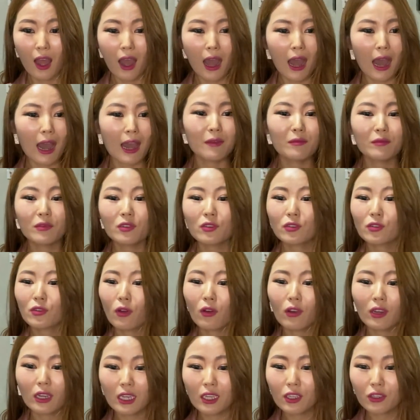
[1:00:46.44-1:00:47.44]
I'm
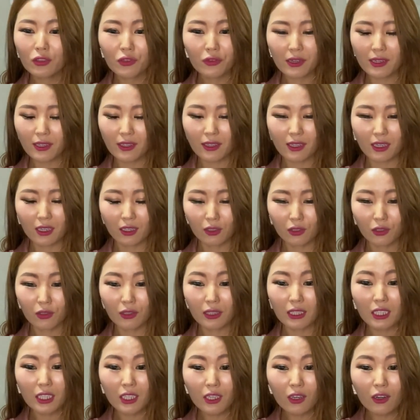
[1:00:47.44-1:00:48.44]
so mm. interesting to
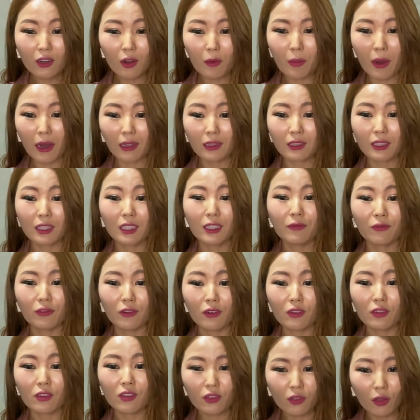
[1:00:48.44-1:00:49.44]
hear about
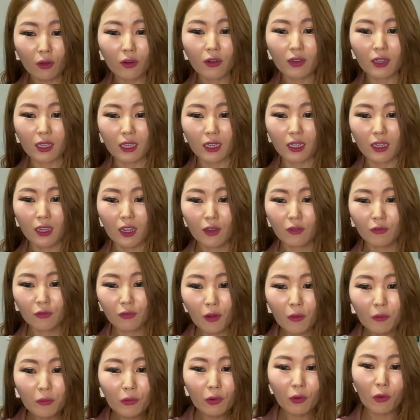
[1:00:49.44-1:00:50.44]
different story
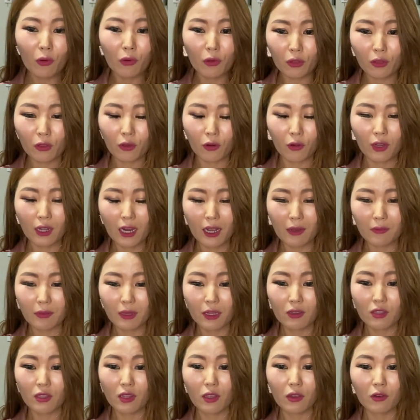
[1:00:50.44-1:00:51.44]
from North mm. Korea
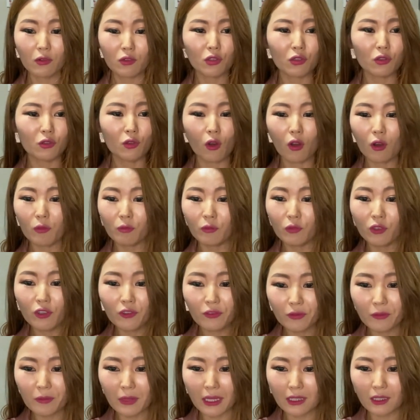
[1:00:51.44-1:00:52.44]
because there is no
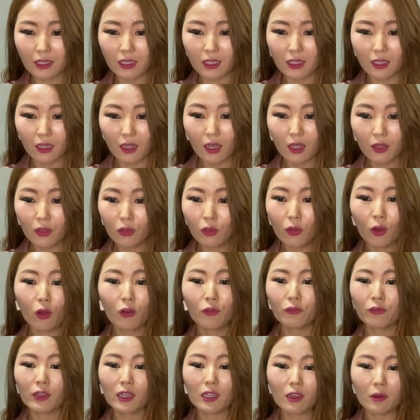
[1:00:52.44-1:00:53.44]
movement, no mm.
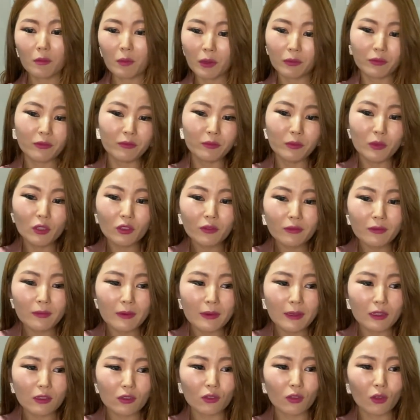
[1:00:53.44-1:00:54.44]
freedom of
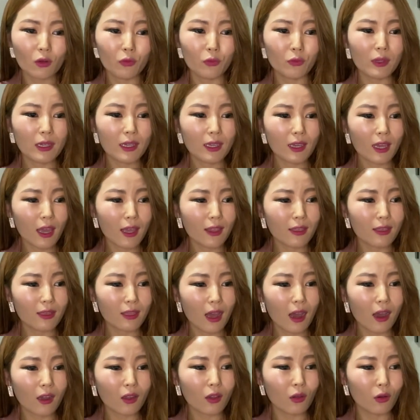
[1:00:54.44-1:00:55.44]
movement. So we
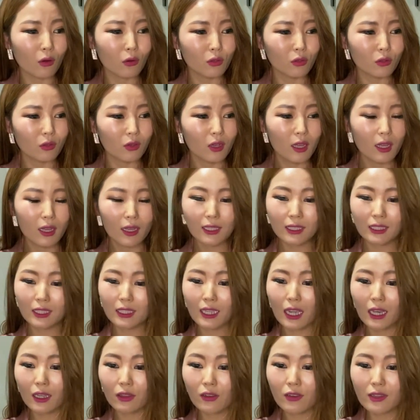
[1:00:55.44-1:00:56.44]
cannot go to
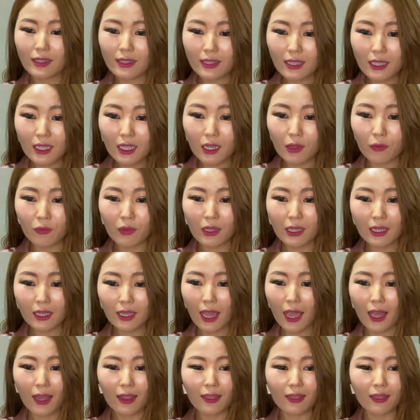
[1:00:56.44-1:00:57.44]
the other city. We
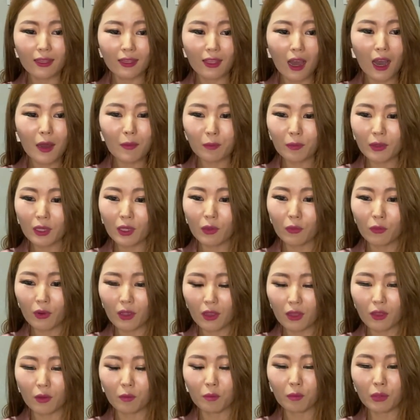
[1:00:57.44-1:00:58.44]
cannot be
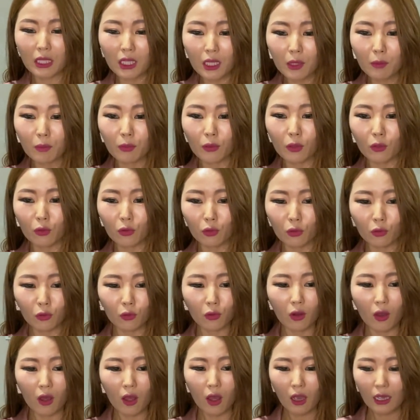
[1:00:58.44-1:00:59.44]
with the people
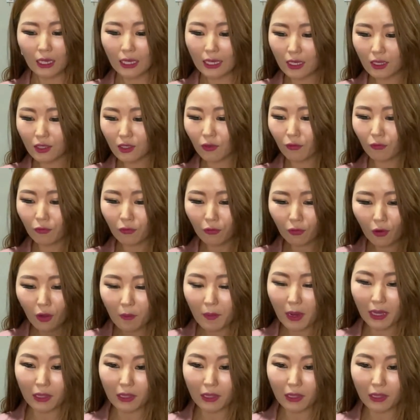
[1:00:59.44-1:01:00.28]
who is from